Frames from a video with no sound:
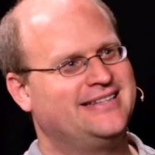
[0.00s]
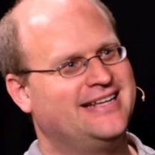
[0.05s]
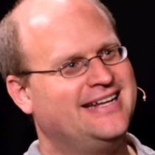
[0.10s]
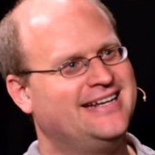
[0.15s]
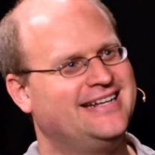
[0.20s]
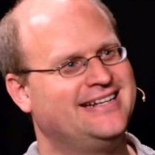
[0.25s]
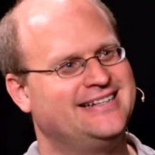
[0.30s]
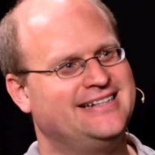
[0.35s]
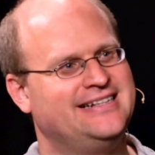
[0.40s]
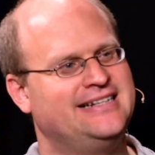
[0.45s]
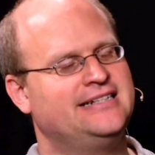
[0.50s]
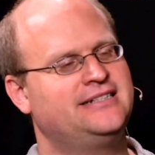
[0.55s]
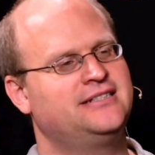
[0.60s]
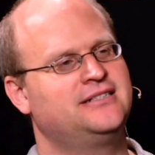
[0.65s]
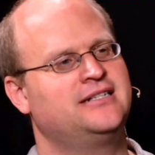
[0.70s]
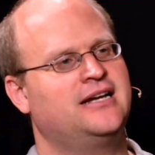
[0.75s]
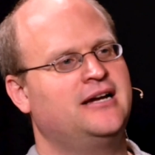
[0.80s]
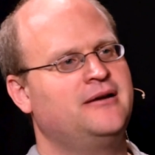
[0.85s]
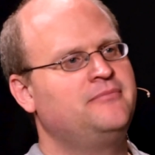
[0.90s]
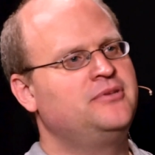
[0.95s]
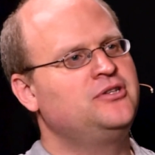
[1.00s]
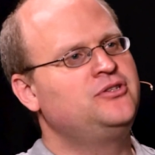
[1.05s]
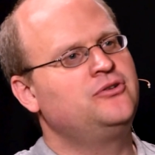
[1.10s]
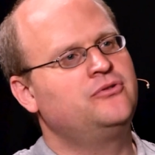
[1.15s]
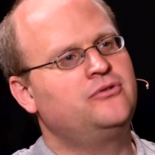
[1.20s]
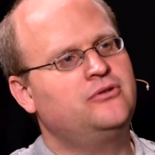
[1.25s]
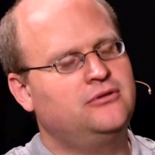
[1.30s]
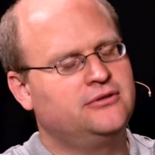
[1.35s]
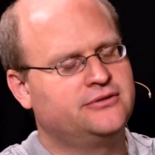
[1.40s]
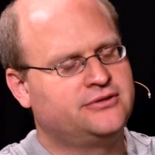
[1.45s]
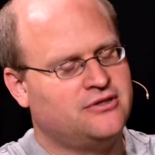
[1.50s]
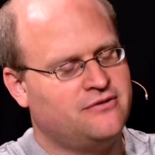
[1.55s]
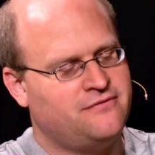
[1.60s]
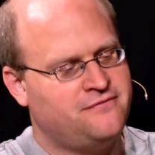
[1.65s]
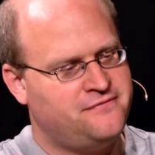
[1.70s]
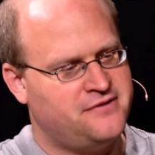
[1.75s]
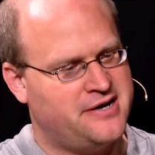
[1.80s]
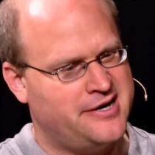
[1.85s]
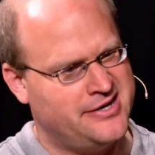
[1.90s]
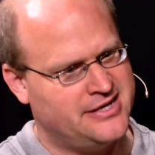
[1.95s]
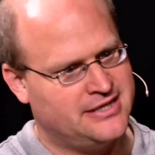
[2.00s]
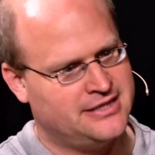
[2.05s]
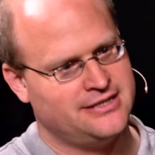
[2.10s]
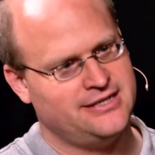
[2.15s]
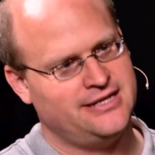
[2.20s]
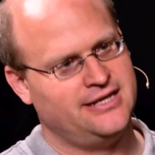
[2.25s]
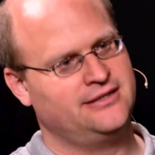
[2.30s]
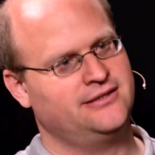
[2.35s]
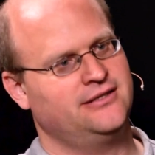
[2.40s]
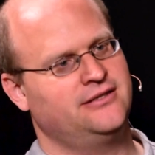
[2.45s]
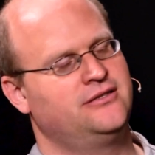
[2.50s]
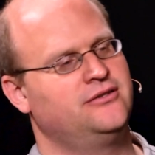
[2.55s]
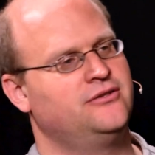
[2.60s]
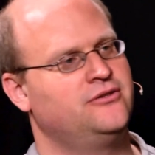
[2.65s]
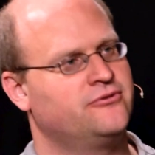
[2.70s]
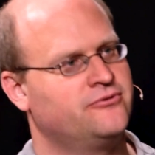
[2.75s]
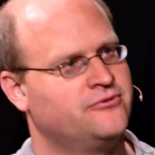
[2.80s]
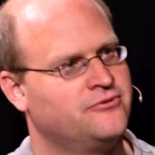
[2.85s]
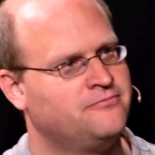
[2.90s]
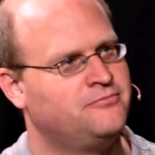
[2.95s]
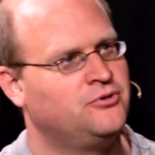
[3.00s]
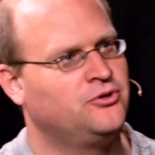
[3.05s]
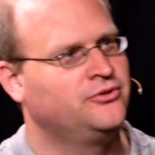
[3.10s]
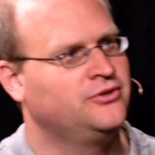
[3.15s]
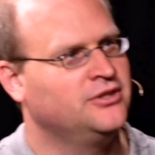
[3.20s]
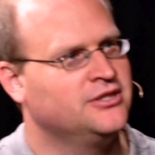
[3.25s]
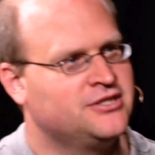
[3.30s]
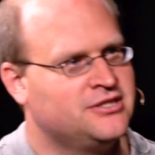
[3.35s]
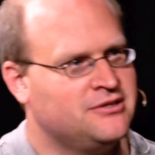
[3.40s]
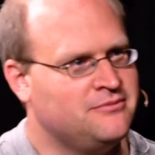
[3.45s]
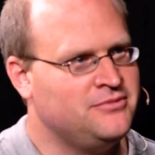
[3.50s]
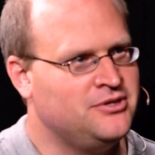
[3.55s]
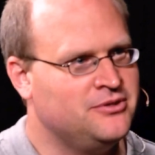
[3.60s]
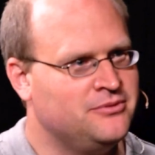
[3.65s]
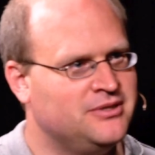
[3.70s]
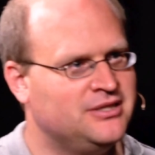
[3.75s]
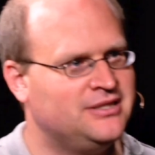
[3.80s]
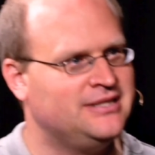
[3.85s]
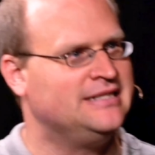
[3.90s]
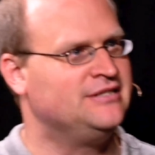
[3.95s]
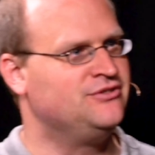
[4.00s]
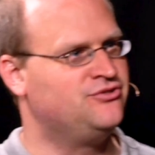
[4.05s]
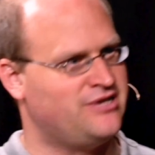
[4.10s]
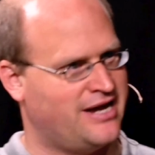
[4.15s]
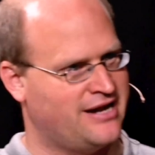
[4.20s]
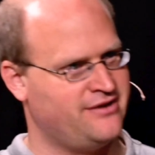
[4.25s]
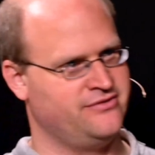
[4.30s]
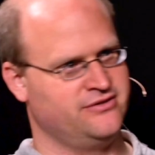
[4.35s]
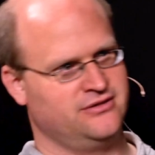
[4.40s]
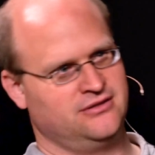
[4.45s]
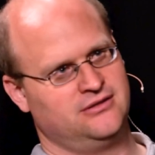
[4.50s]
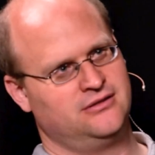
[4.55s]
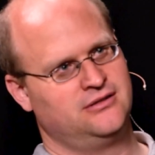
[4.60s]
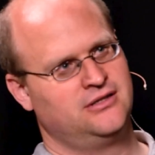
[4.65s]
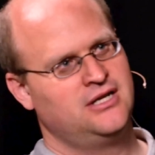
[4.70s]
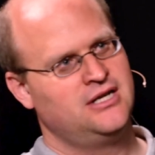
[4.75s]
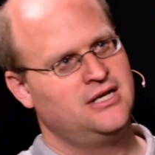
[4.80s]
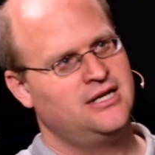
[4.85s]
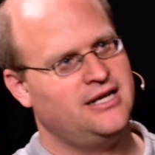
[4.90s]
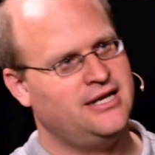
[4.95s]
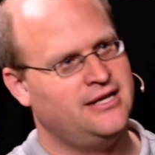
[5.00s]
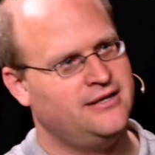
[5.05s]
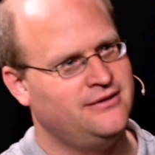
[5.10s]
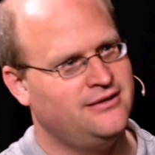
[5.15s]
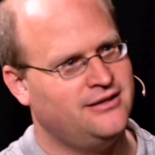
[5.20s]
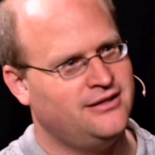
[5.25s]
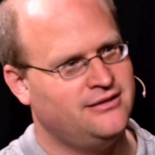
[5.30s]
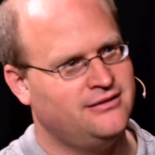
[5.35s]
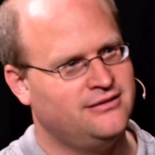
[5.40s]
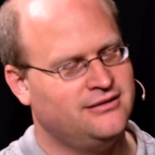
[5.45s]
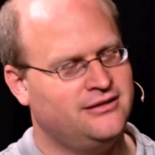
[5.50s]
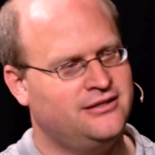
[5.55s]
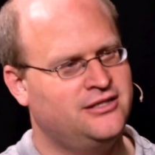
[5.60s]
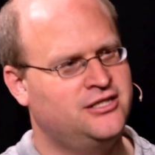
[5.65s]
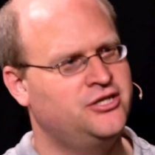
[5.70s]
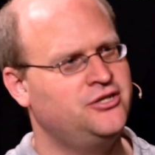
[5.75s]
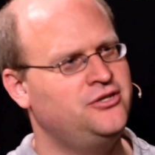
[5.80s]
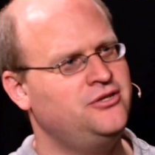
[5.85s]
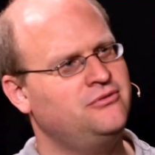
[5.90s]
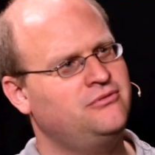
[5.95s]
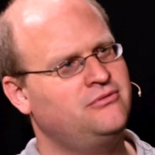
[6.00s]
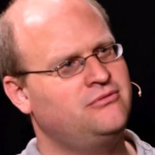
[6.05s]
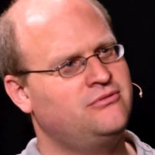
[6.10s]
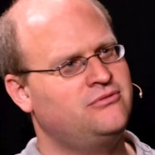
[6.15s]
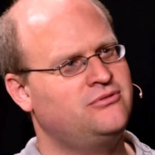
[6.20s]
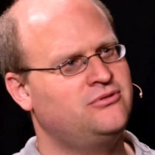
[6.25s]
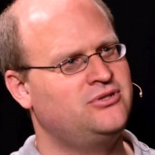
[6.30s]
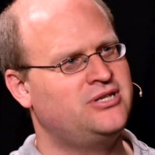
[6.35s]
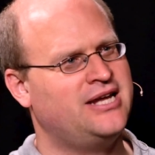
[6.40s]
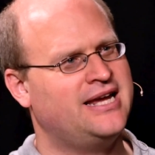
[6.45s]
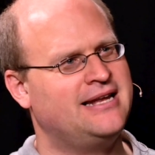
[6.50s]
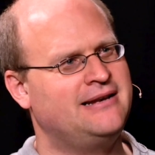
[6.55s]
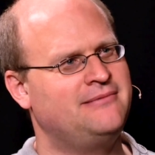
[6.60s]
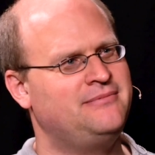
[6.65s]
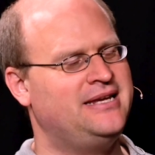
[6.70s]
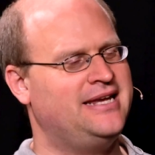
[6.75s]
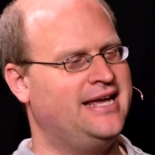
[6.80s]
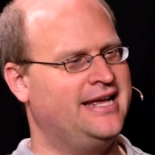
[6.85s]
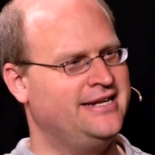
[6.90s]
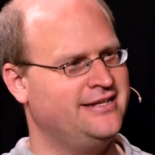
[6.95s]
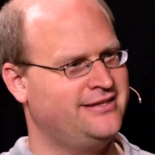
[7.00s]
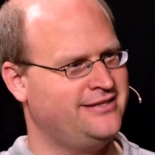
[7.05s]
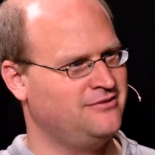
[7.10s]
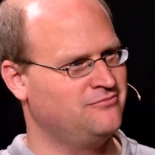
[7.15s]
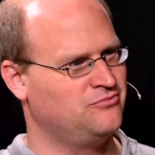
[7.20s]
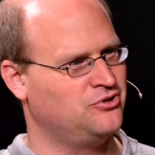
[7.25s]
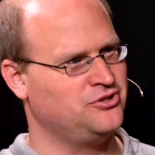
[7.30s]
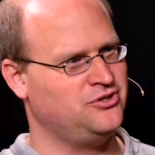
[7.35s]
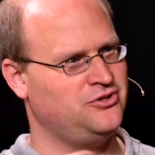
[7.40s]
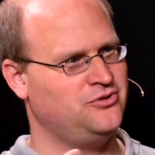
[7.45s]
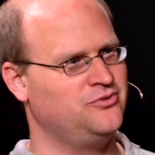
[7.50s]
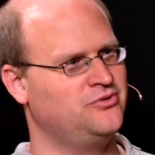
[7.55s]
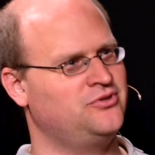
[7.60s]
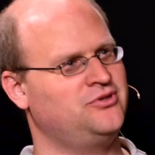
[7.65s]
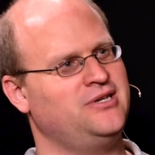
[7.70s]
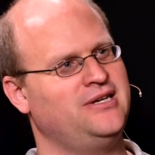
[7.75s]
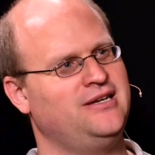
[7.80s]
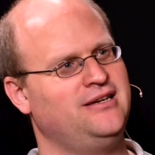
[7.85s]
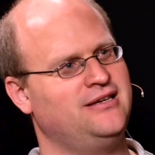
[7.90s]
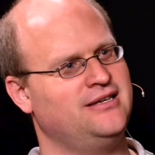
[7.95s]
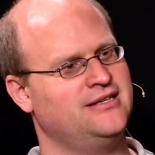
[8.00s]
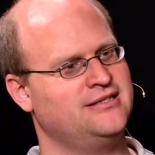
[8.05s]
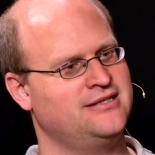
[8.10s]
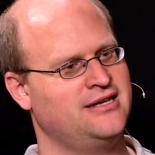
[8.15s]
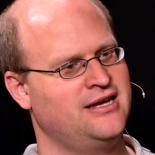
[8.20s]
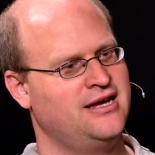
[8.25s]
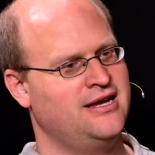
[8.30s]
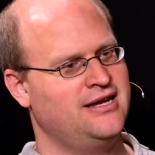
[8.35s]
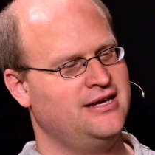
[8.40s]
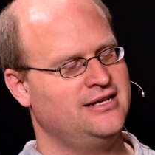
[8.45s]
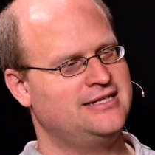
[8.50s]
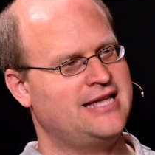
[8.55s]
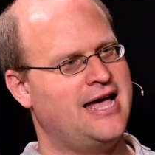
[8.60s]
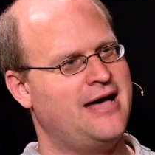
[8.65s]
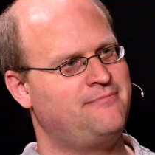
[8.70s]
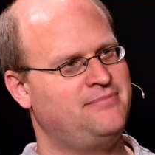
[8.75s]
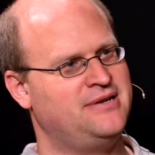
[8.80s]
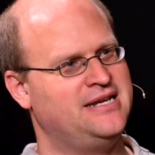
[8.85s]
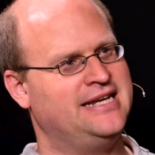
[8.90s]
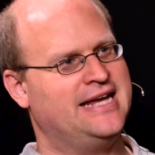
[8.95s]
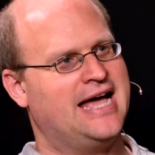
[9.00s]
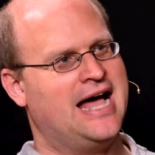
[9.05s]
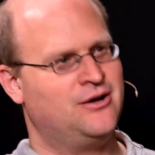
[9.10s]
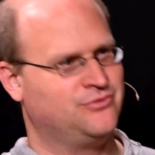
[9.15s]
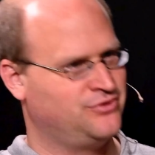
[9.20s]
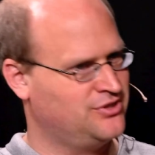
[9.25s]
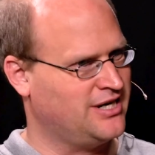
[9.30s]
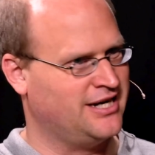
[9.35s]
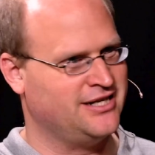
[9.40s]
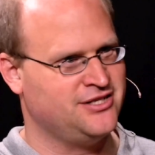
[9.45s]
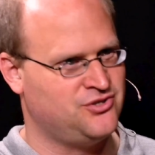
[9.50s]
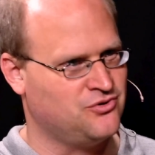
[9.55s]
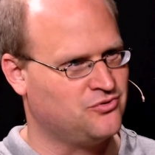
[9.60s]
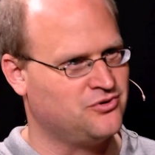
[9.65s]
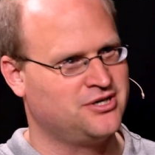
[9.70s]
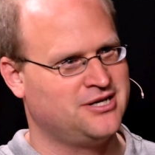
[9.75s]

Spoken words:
that at a later time. But you're also very connected to the robotics community in general. And could you tell me anything what you think is happening outside your